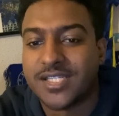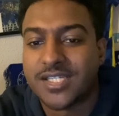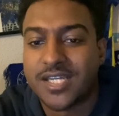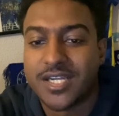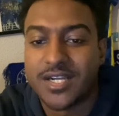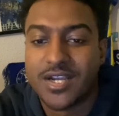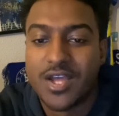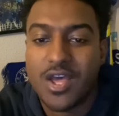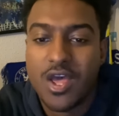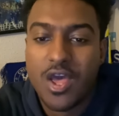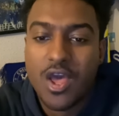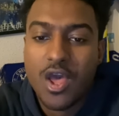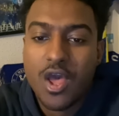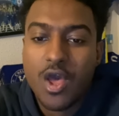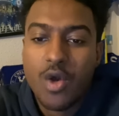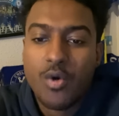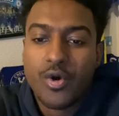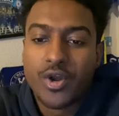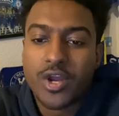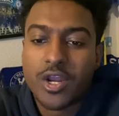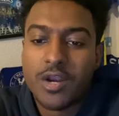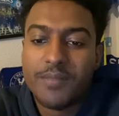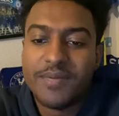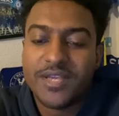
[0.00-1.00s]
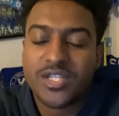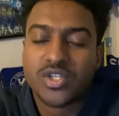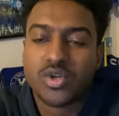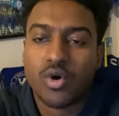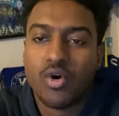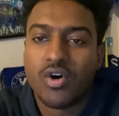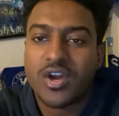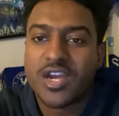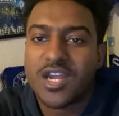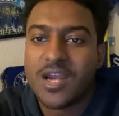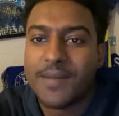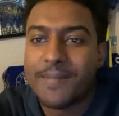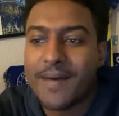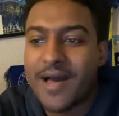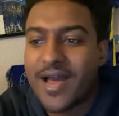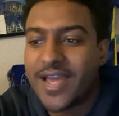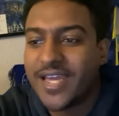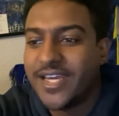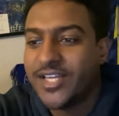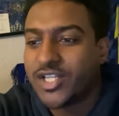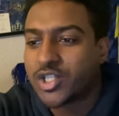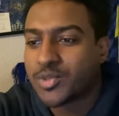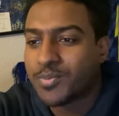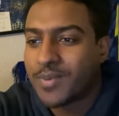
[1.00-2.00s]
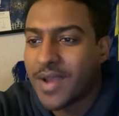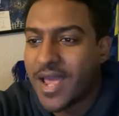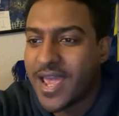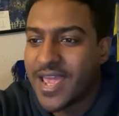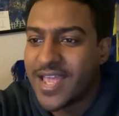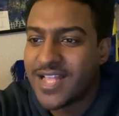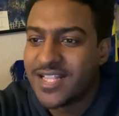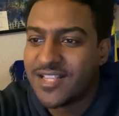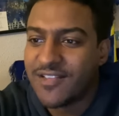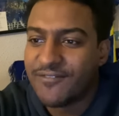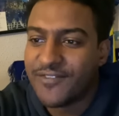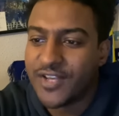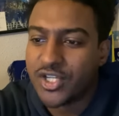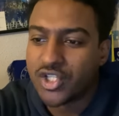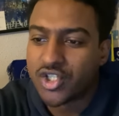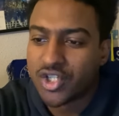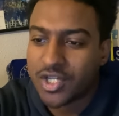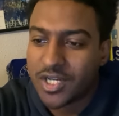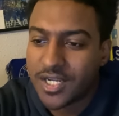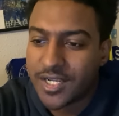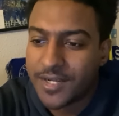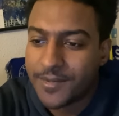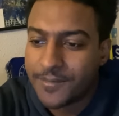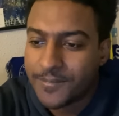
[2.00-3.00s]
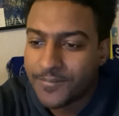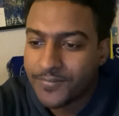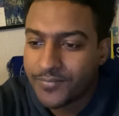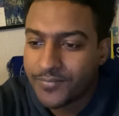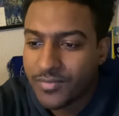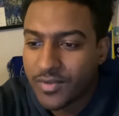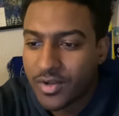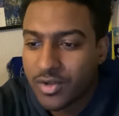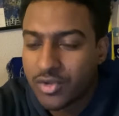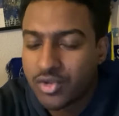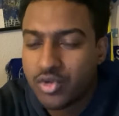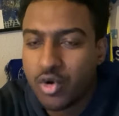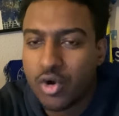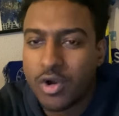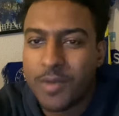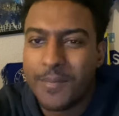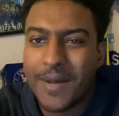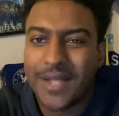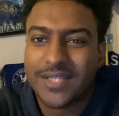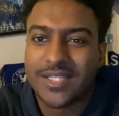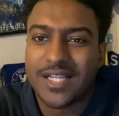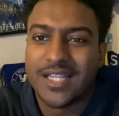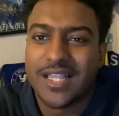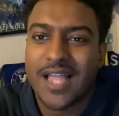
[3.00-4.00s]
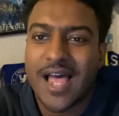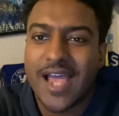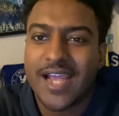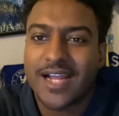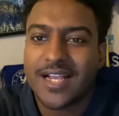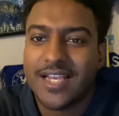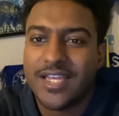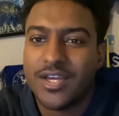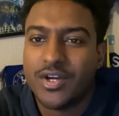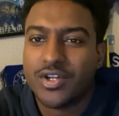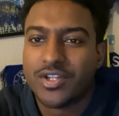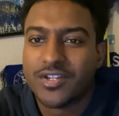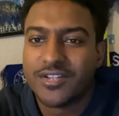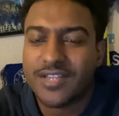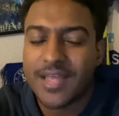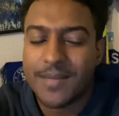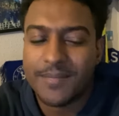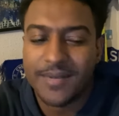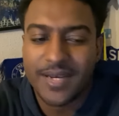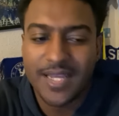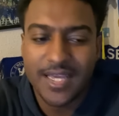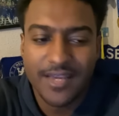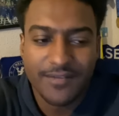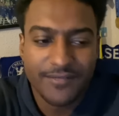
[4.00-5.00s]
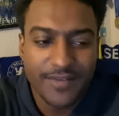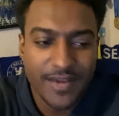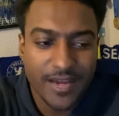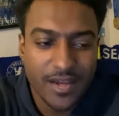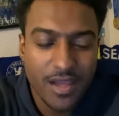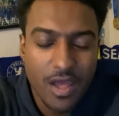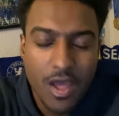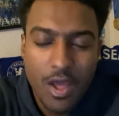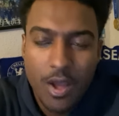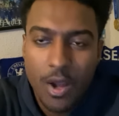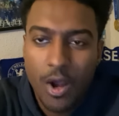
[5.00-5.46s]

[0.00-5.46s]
And we're going to be talking about each player individually, talk about the likelihood of them leaving.